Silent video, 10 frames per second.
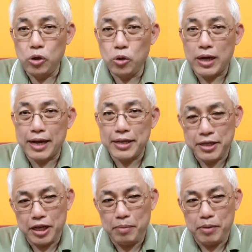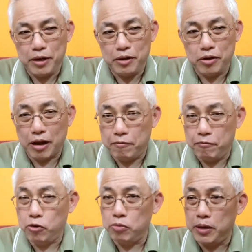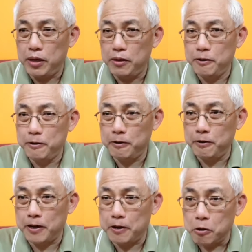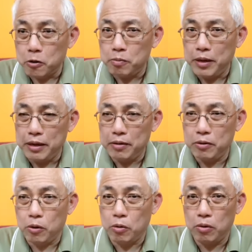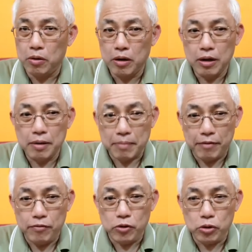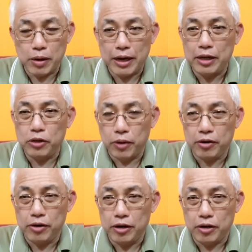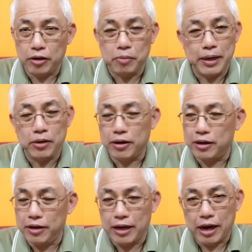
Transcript: you can see me, you can feel me, you can know me, know my views. Whether you agree or not, you may not agree